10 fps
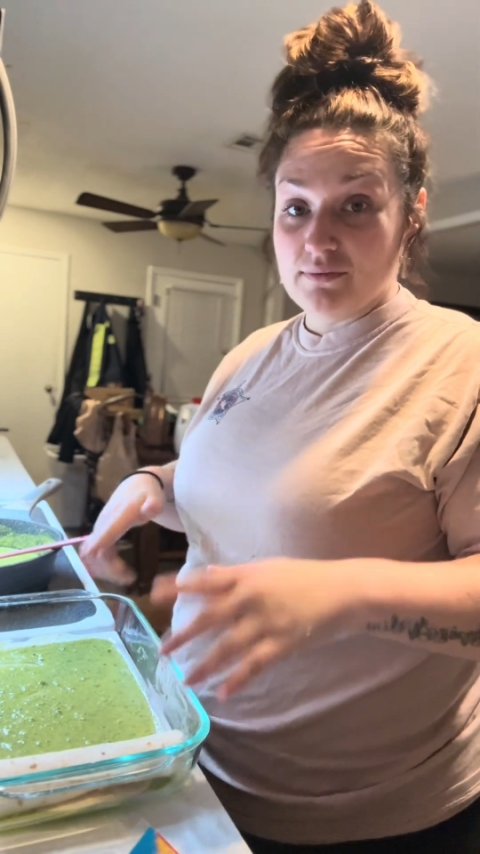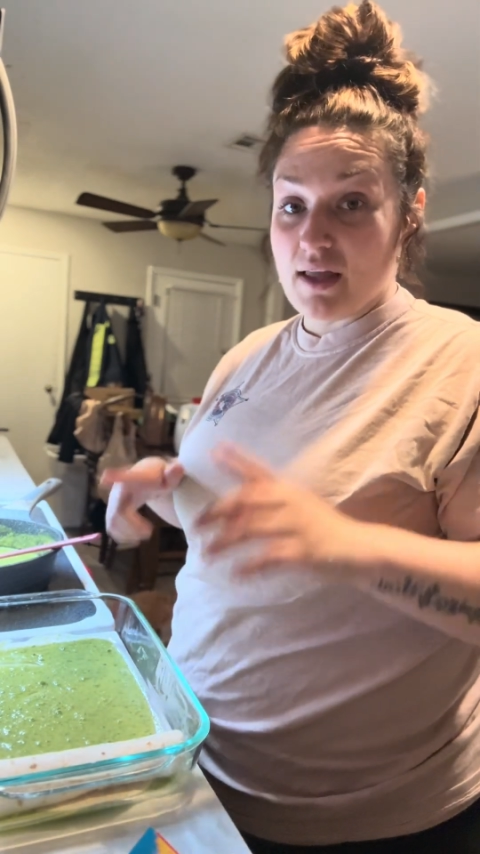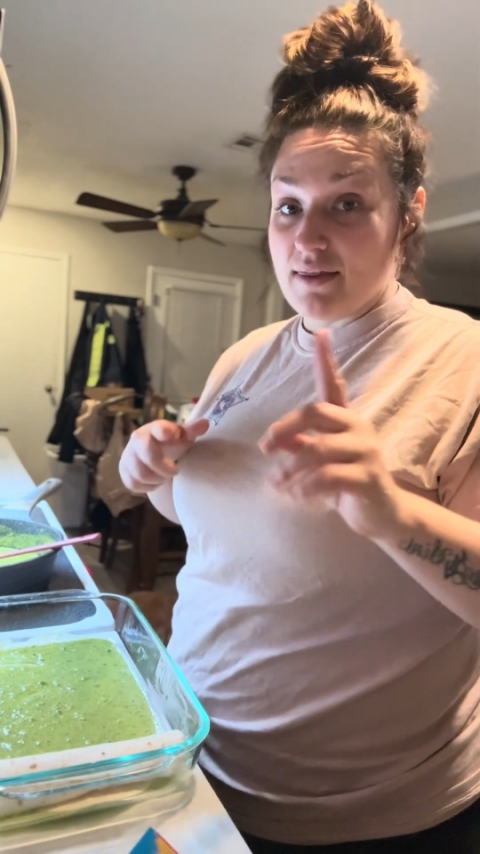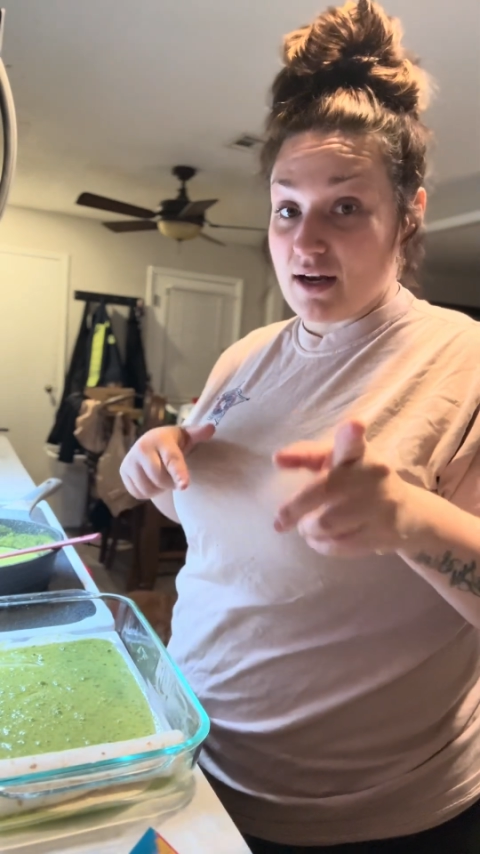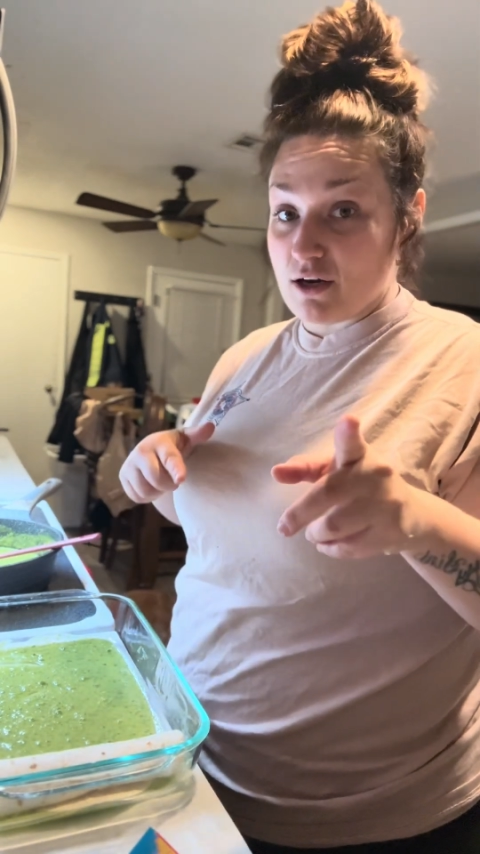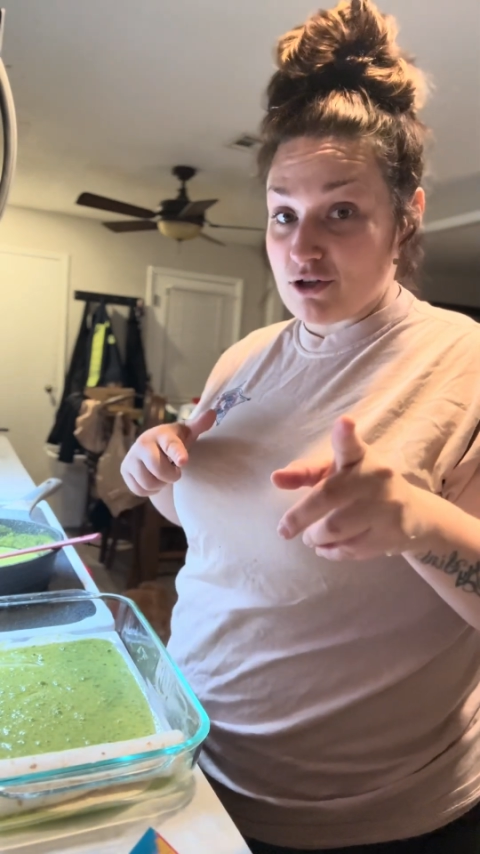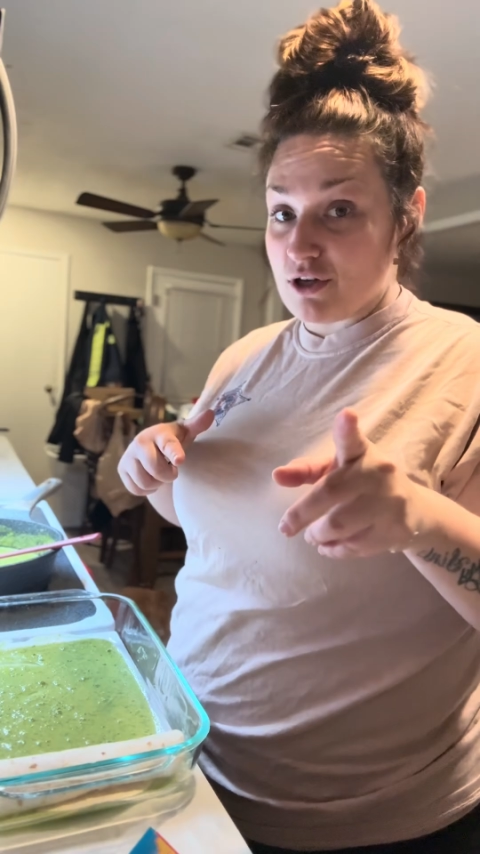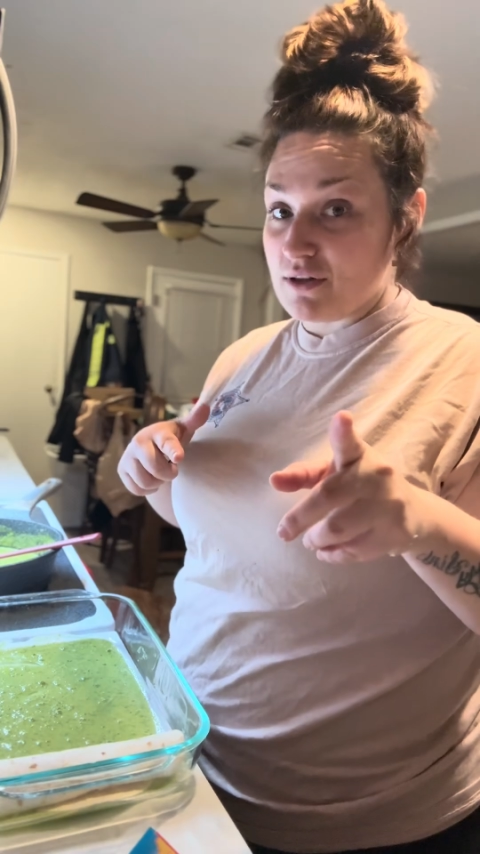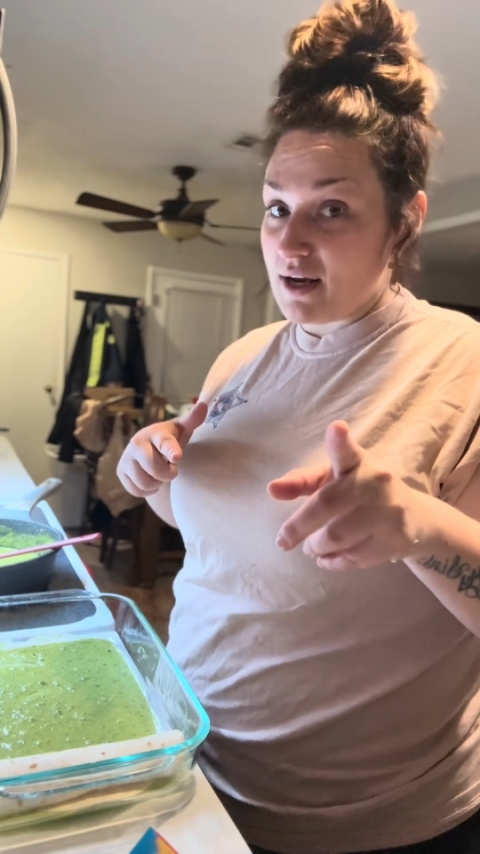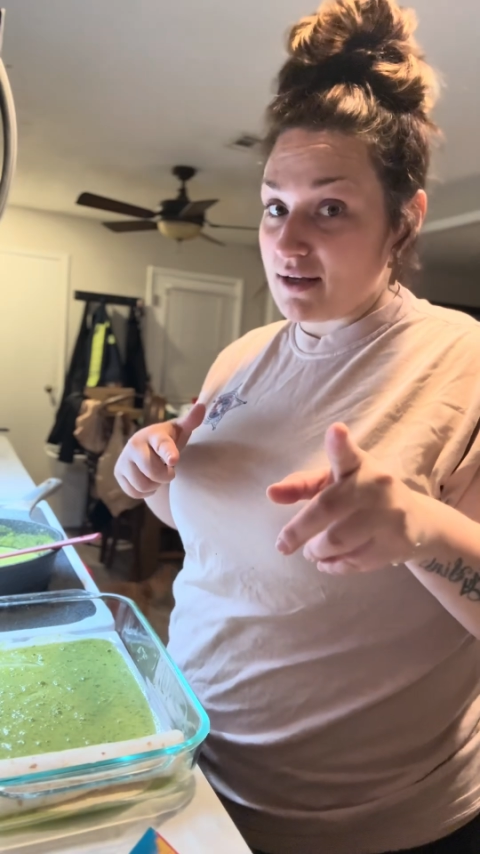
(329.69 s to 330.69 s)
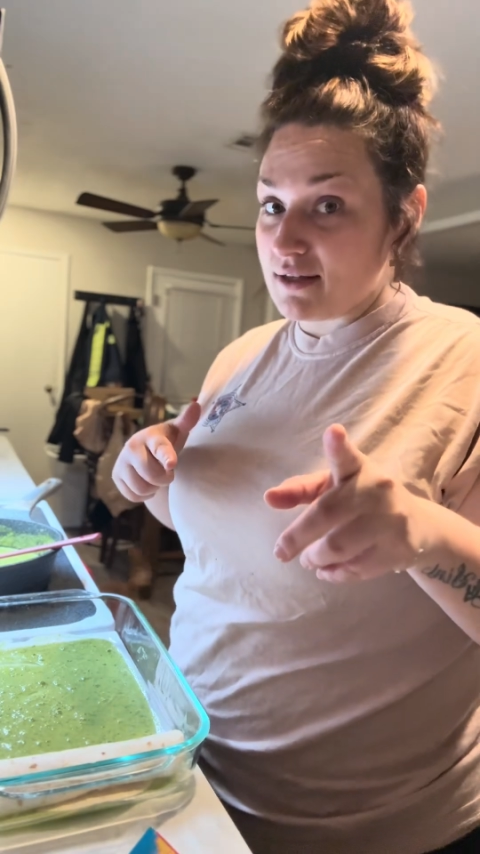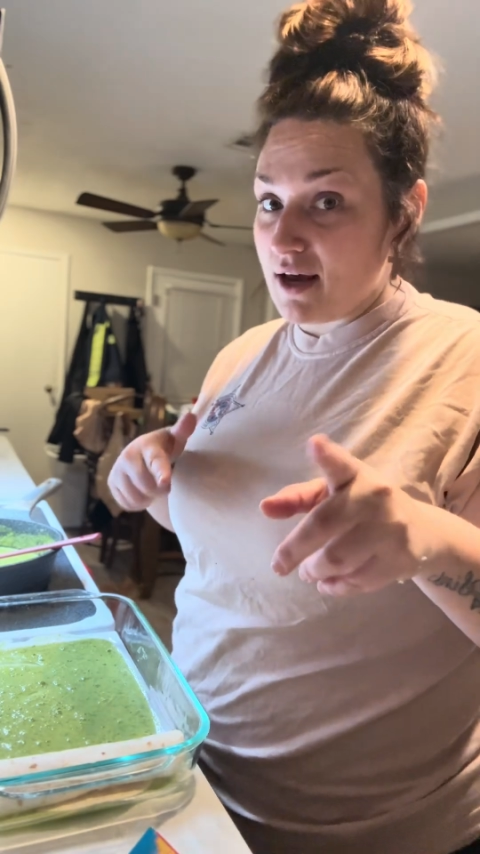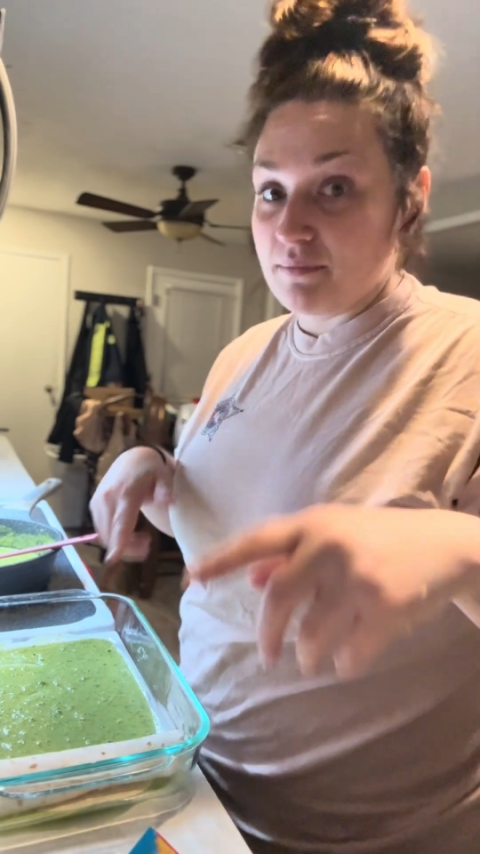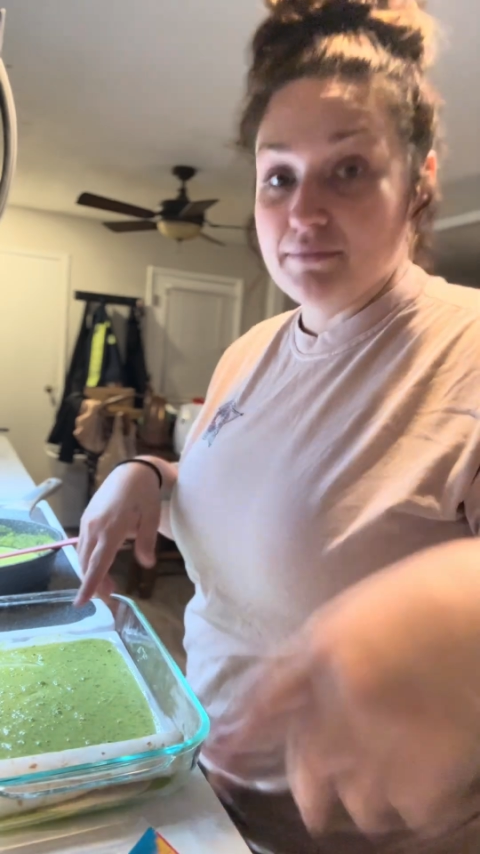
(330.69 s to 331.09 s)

And then I'll show you the next step.